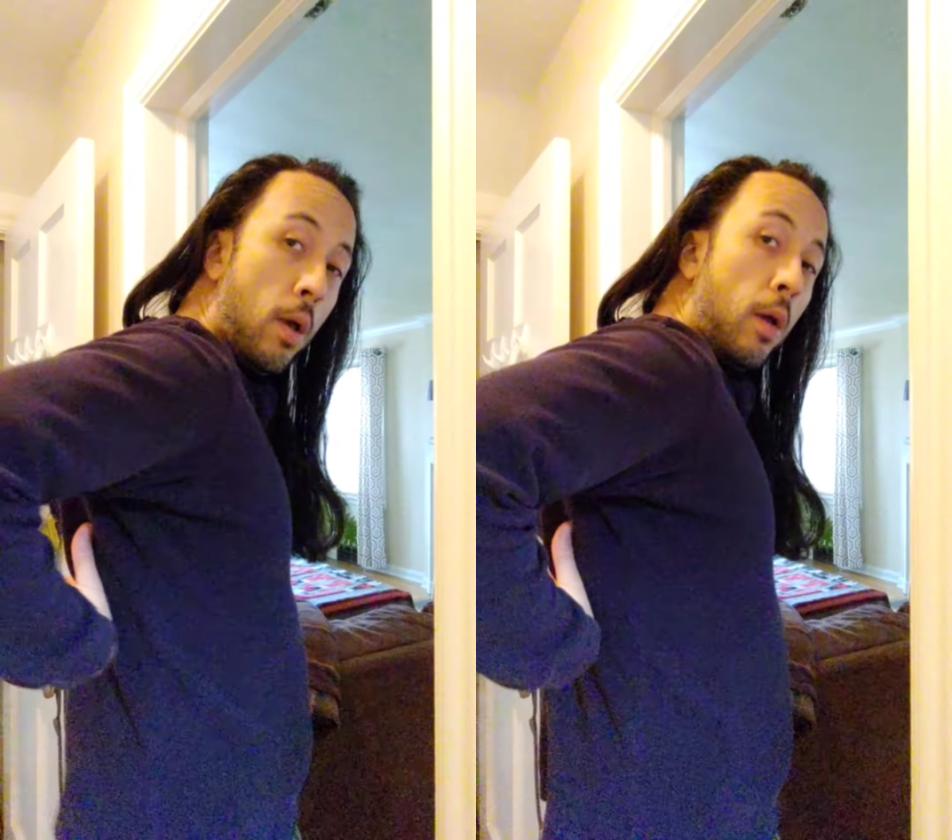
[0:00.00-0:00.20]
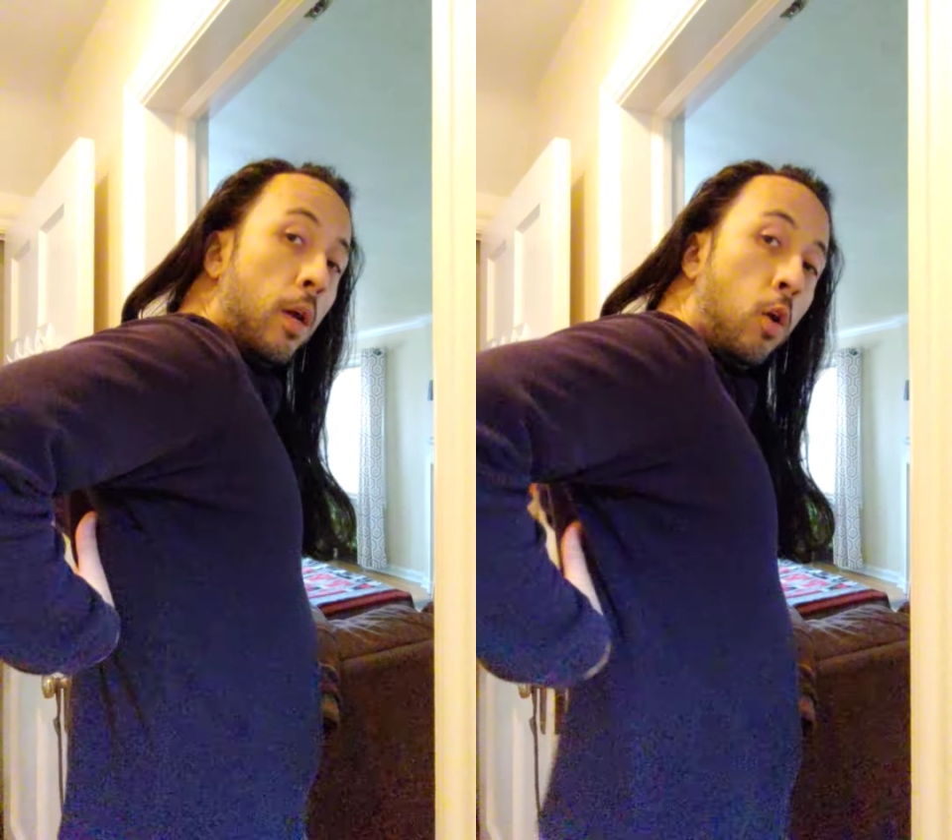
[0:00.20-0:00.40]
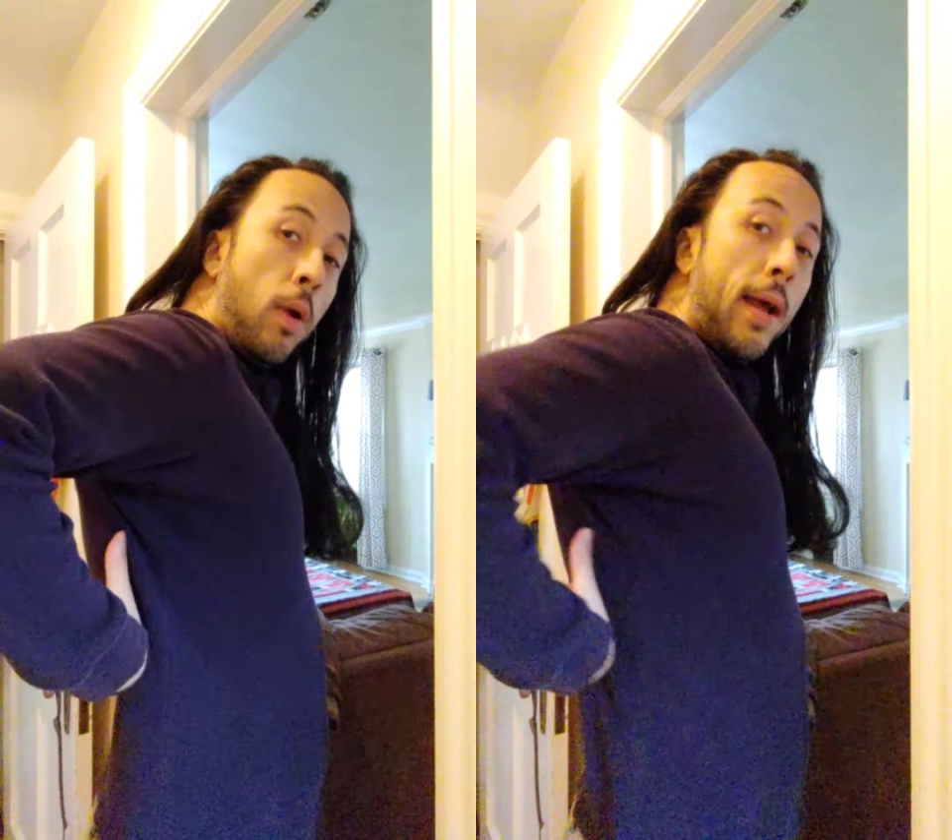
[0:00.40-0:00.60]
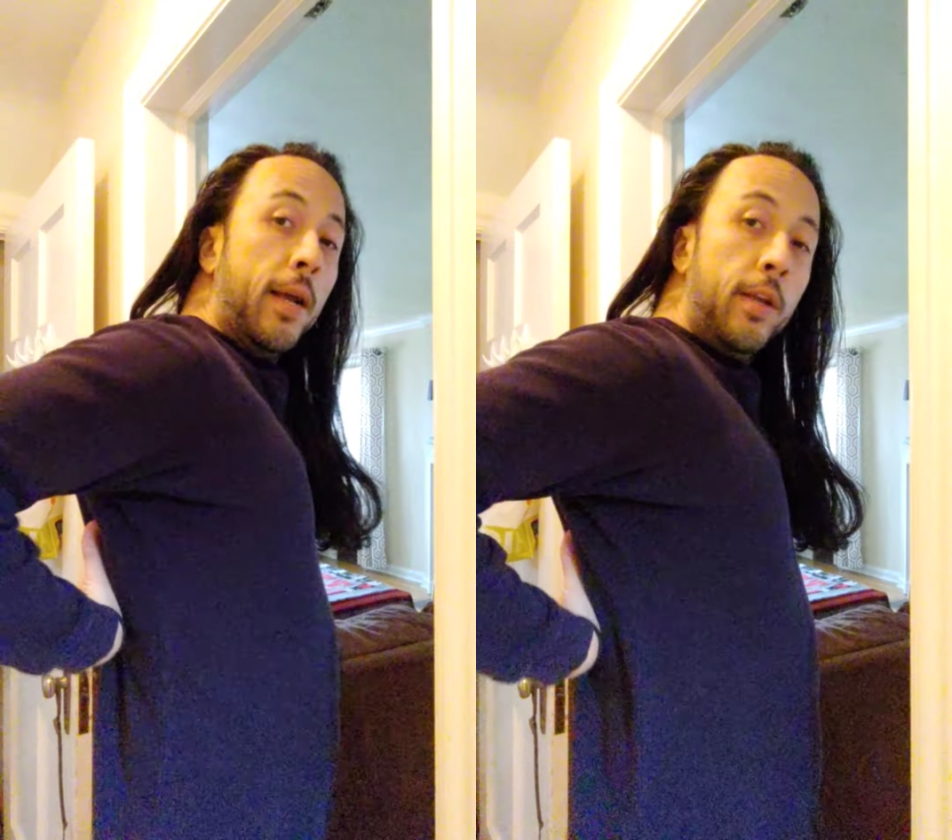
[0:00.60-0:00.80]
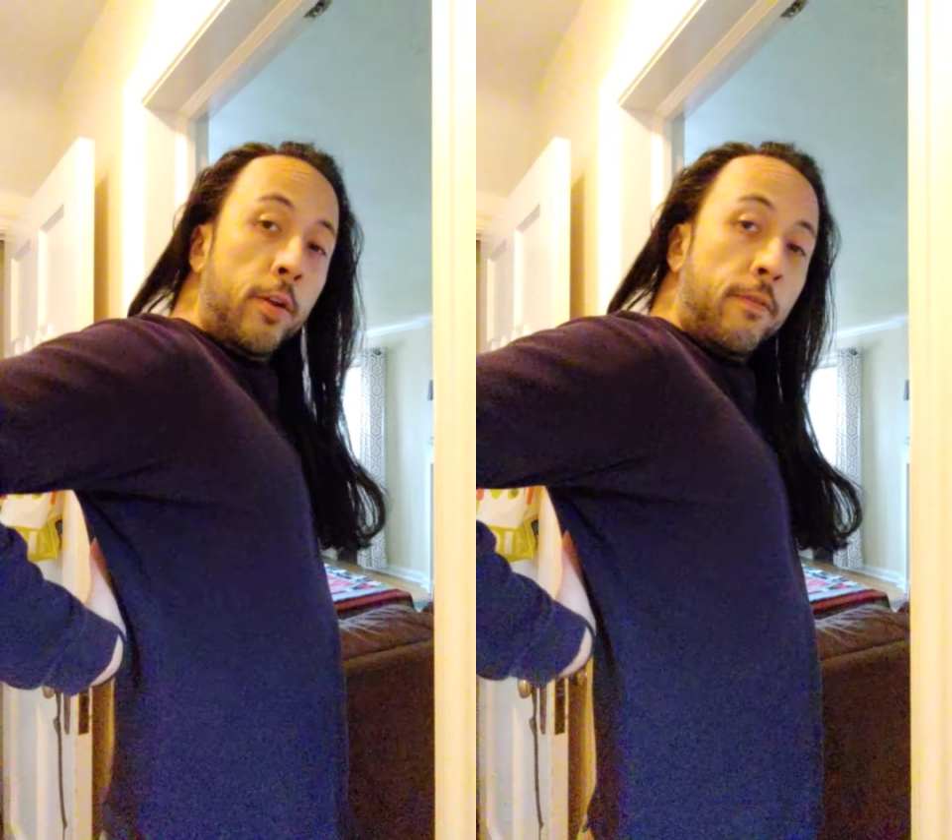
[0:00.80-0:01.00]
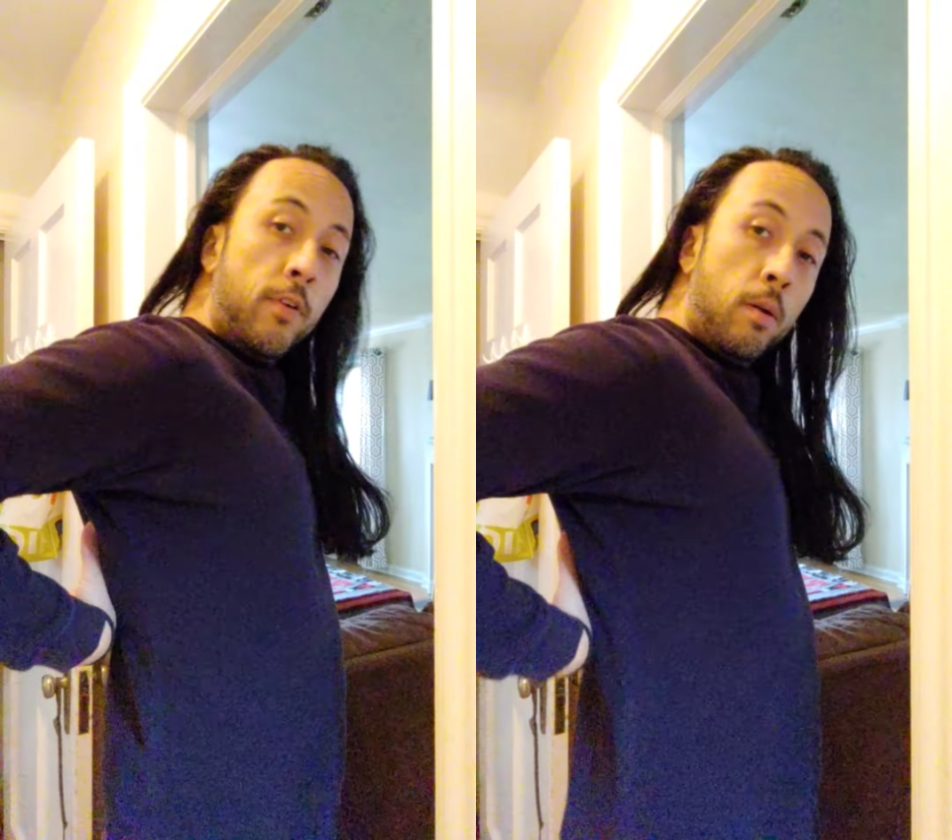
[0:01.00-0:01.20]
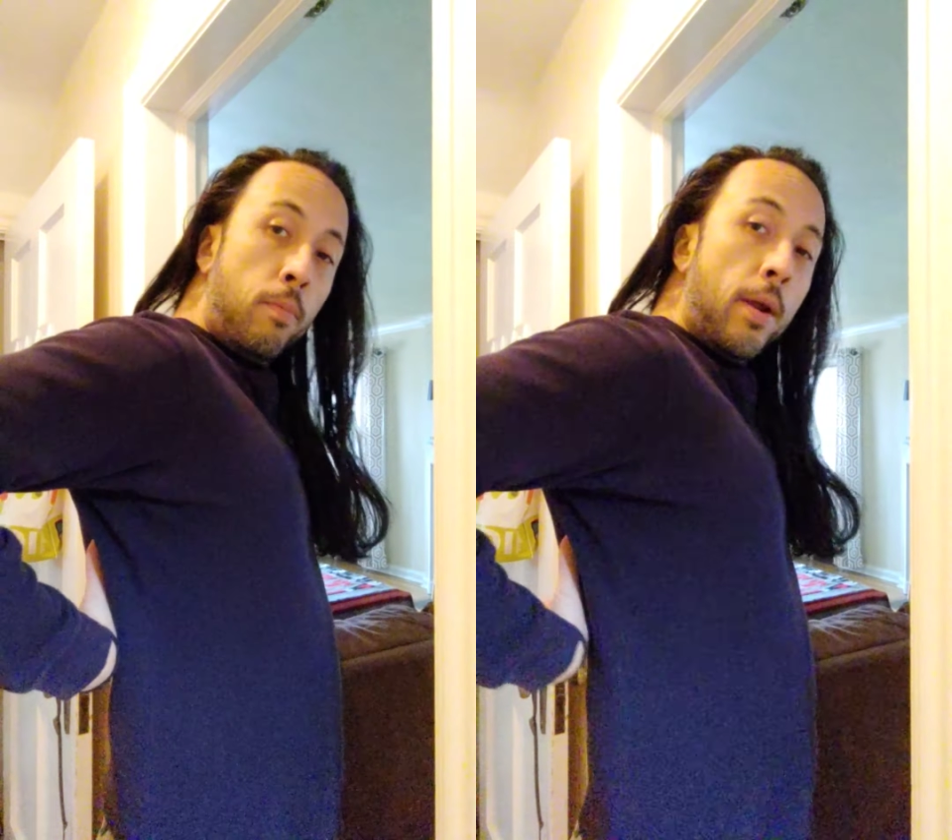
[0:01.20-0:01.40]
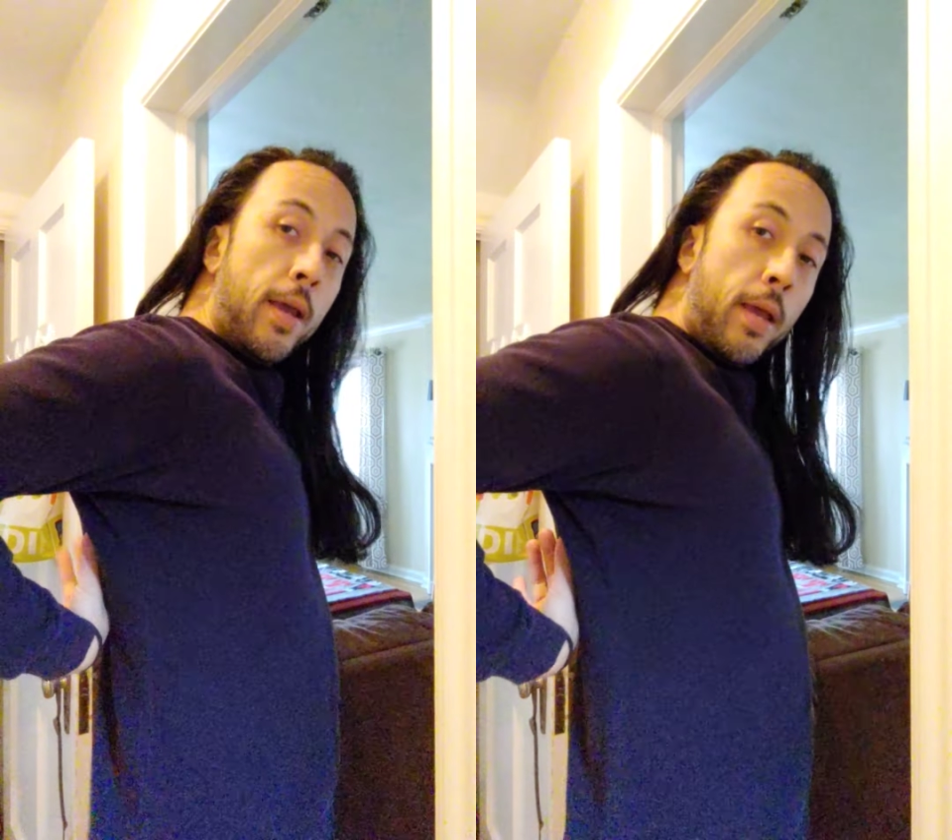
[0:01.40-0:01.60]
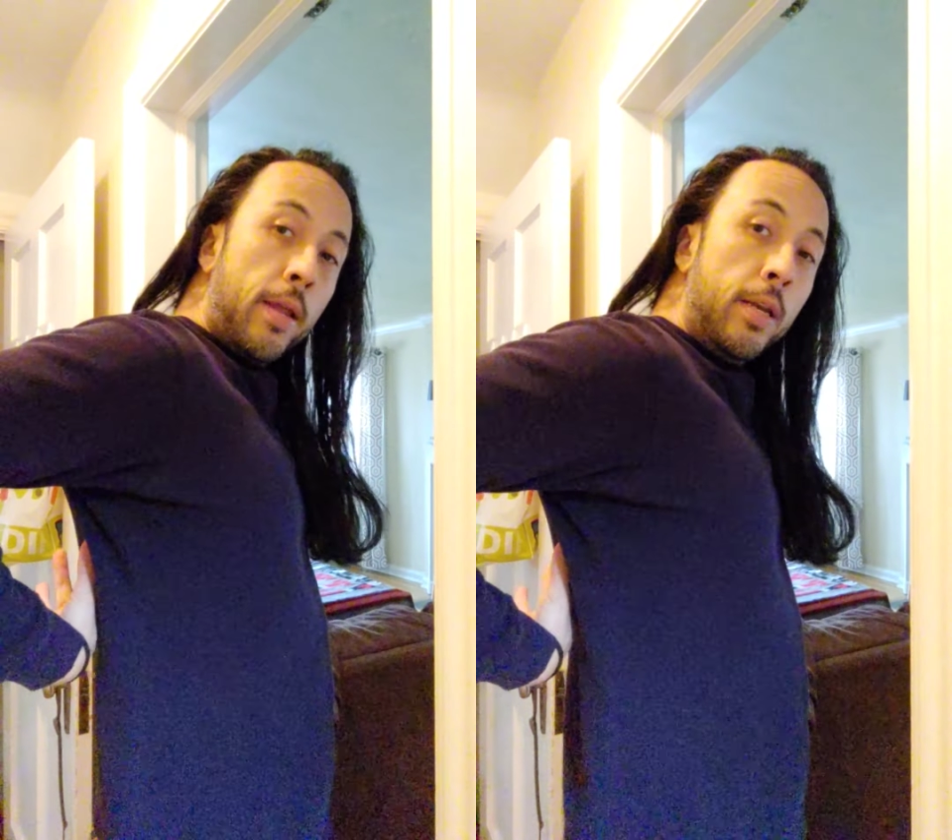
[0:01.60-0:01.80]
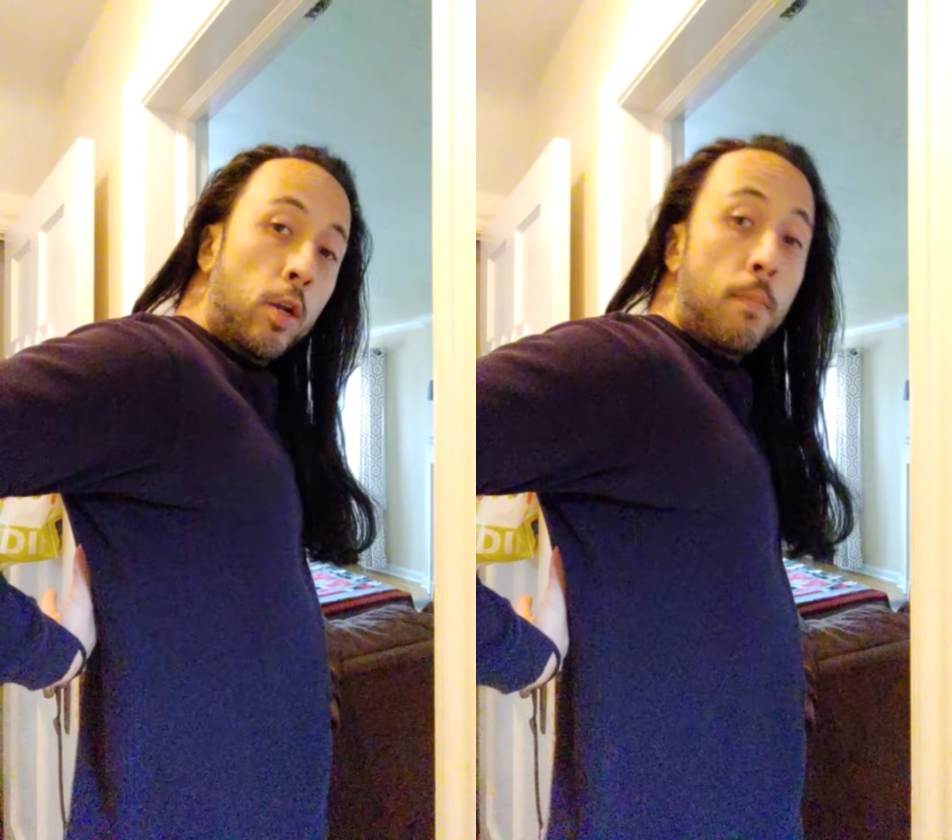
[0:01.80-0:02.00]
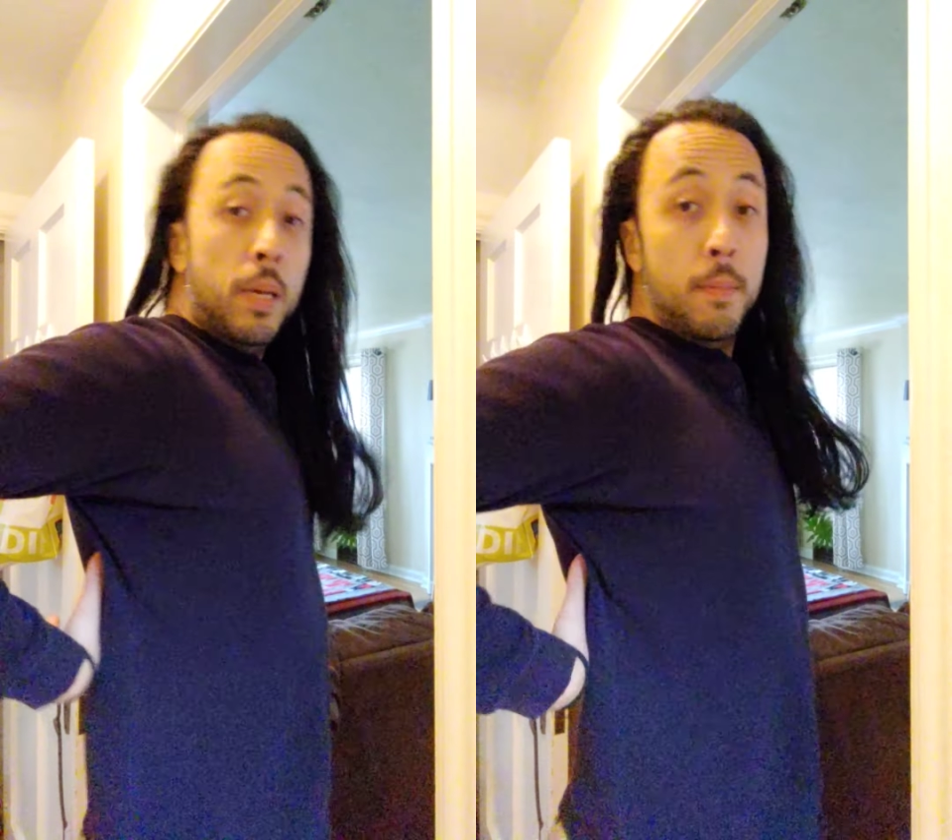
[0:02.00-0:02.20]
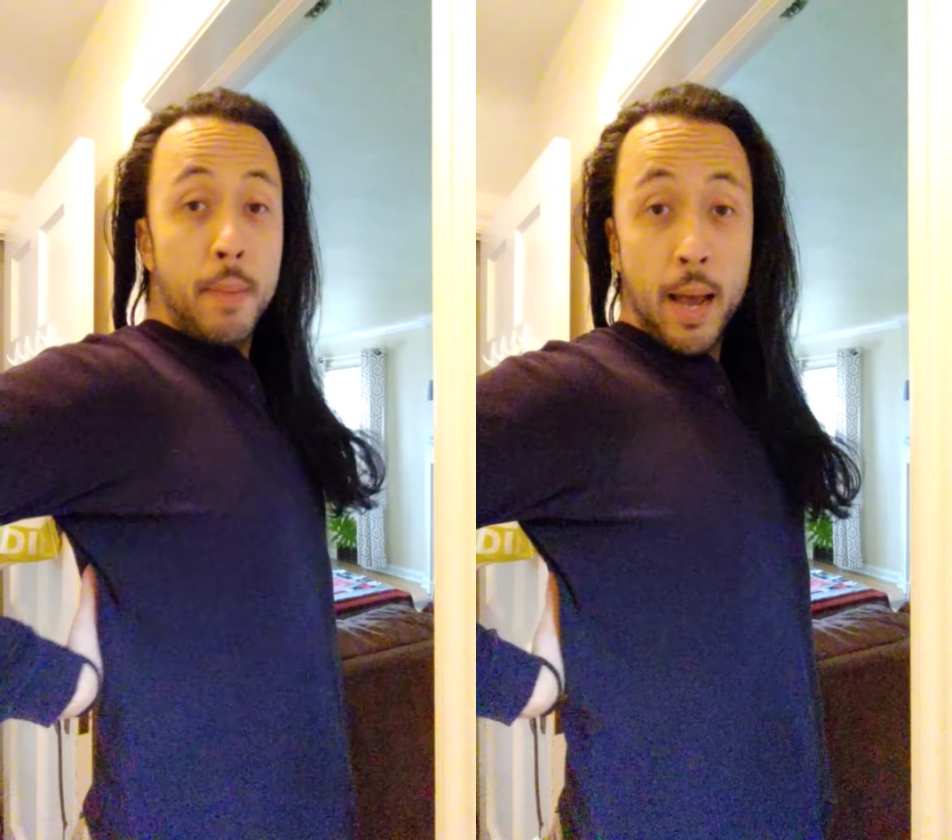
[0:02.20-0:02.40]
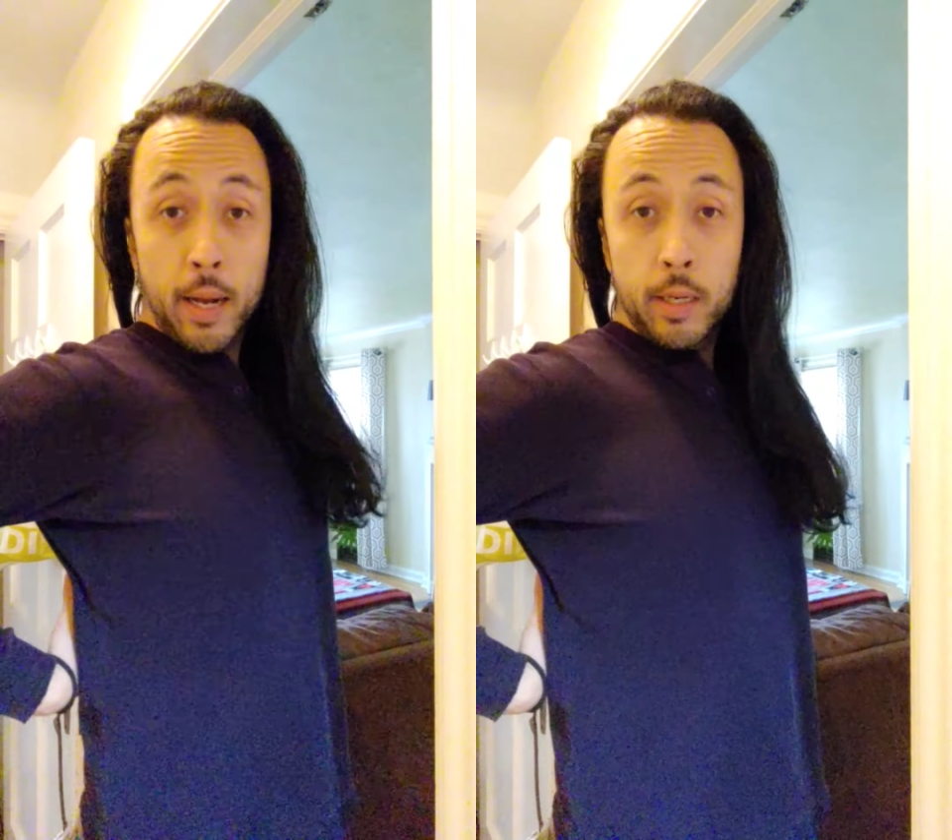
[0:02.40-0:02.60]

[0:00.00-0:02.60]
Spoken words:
crack your vertebrae in your mid back